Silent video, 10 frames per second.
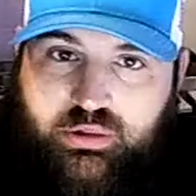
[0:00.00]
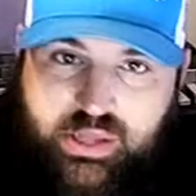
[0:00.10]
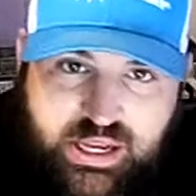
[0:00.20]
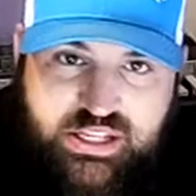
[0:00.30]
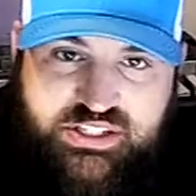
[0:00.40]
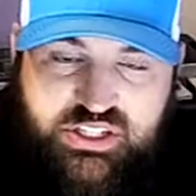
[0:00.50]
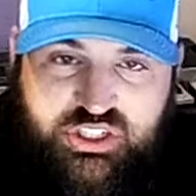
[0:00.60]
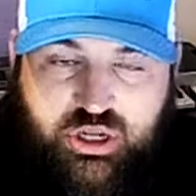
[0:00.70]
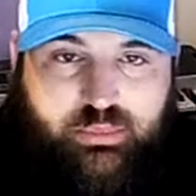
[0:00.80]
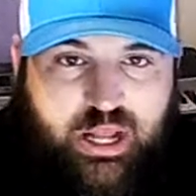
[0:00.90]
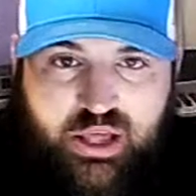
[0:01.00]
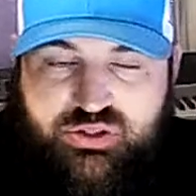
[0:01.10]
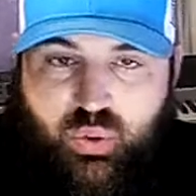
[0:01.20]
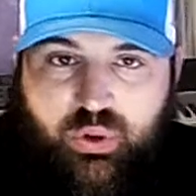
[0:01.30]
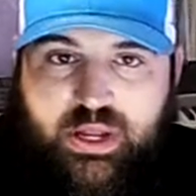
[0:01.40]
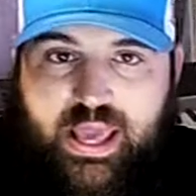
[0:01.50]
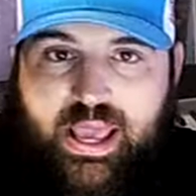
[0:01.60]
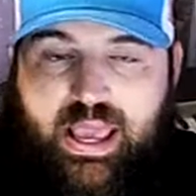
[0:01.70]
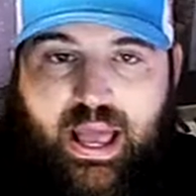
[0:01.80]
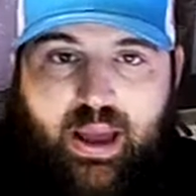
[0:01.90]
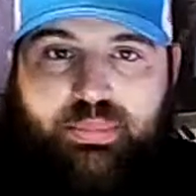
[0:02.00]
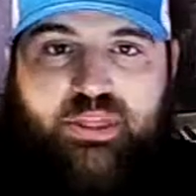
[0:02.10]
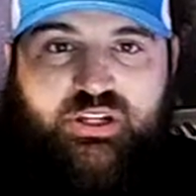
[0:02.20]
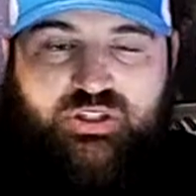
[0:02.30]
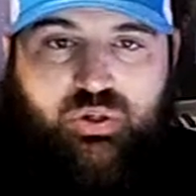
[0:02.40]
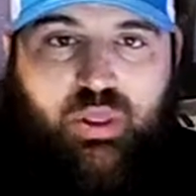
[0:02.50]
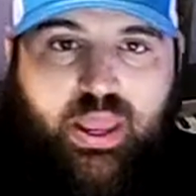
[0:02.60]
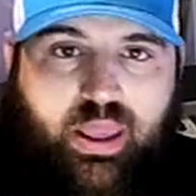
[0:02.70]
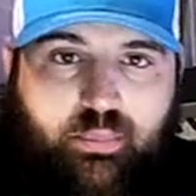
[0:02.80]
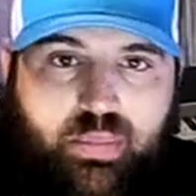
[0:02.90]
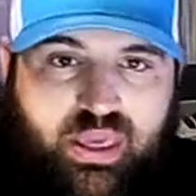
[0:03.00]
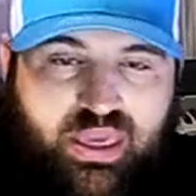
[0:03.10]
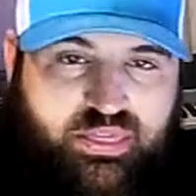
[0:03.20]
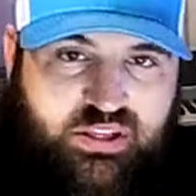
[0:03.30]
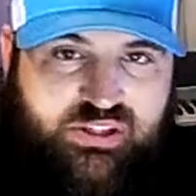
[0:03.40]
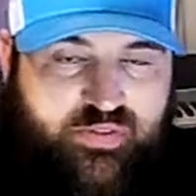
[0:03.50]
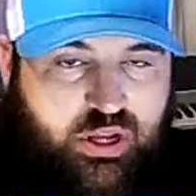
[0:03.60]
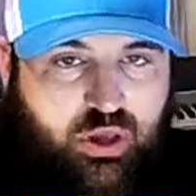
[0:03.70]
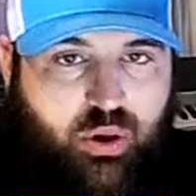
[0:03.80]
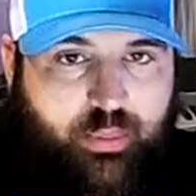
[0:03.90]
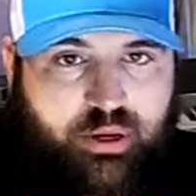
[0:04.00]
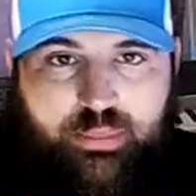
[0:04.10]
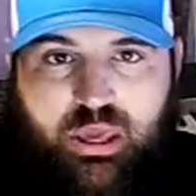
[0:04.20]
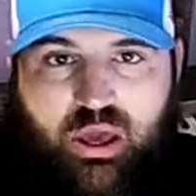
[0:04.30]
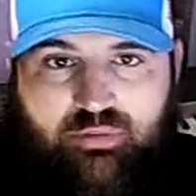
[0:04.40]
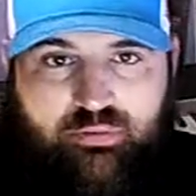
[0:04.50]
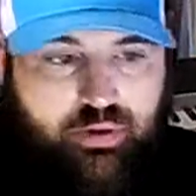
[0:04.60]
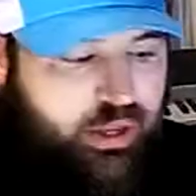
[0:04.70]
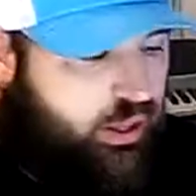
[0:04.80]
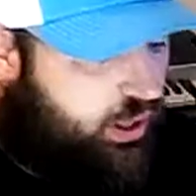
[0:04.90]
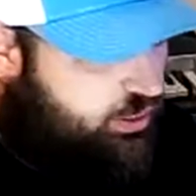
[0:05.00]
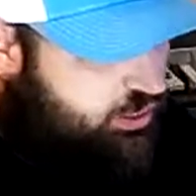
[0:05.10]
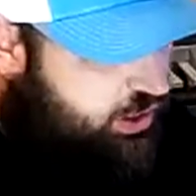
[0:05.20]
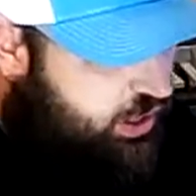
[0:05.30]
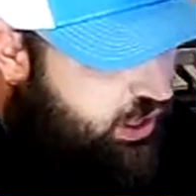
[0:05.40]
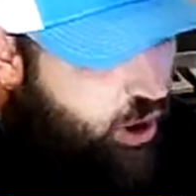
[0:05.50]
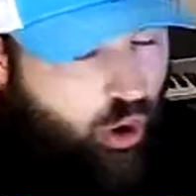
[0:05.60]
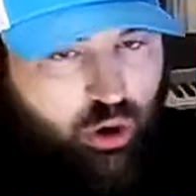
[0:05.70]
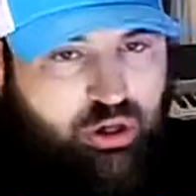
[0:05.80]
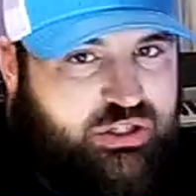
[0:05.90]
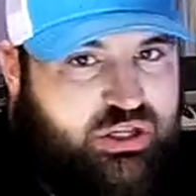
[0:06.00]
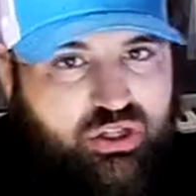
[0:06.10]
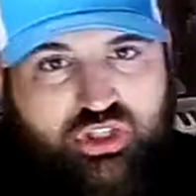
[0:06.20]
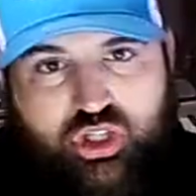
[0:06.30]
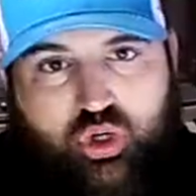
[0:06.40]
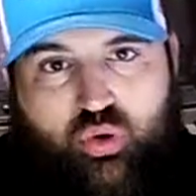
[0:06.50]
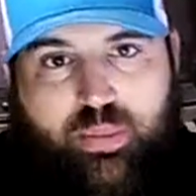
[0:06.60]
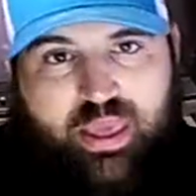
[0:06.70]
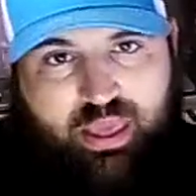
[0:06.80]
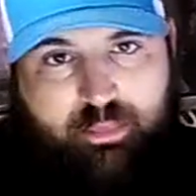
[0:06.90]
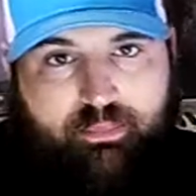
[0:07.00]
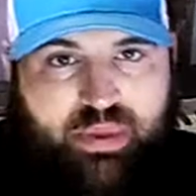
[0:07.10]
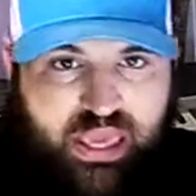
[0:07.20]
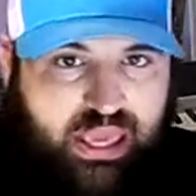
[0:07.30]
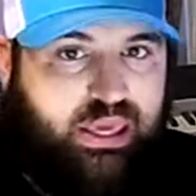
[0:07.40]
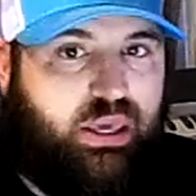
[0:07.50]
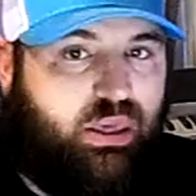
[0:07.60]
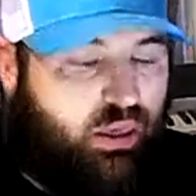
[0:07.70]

Ladies and gentlemen, how's it going today? I'm the Digital Ham. In this video, I'm going to be covering the A.R.T Tube MP.